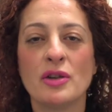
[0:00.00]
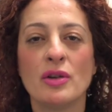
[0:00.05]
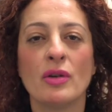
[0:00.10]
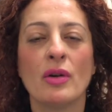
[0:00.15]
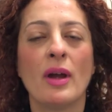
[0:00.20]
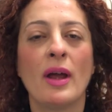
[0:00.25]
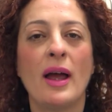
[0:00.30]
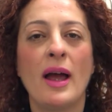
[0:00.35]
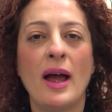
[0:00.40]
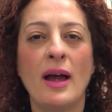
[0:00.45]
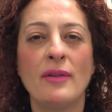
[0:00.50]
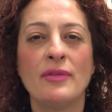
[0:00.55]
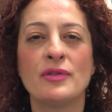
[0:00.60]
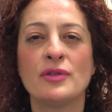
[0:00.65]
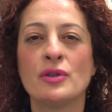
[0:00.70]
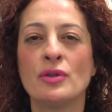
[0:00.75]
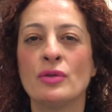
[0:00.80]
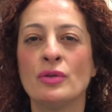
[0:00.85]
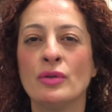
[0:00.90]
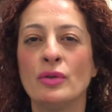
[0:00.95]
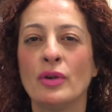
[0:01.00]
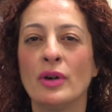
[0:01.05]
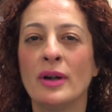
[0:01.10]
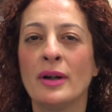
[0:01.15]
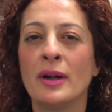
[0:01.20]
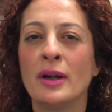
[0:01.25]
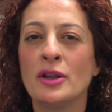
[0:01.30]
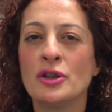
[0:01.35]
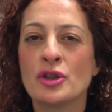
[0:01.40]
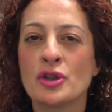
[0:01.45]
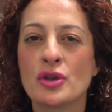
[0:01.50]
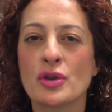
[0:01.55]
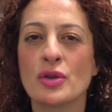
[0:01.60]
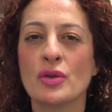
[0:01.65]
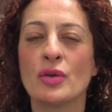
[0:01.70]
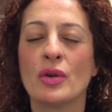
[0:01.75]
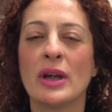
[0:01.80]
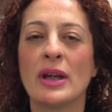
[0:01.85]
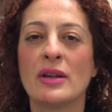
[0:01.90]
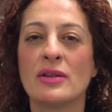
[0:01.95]
You have to
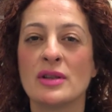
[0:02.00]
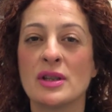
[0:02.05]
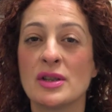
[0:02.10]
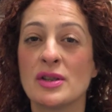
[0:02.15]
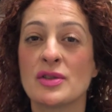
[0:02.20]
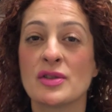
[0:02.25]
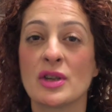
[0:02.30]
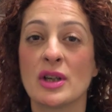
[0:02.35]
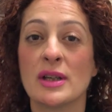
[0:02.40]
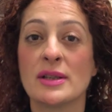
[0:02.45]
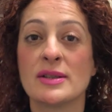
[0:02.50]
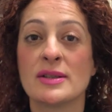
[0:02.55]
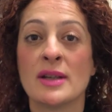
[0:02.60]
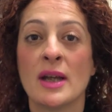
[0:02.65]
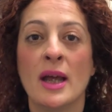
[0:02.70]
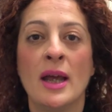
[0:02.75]
do a research.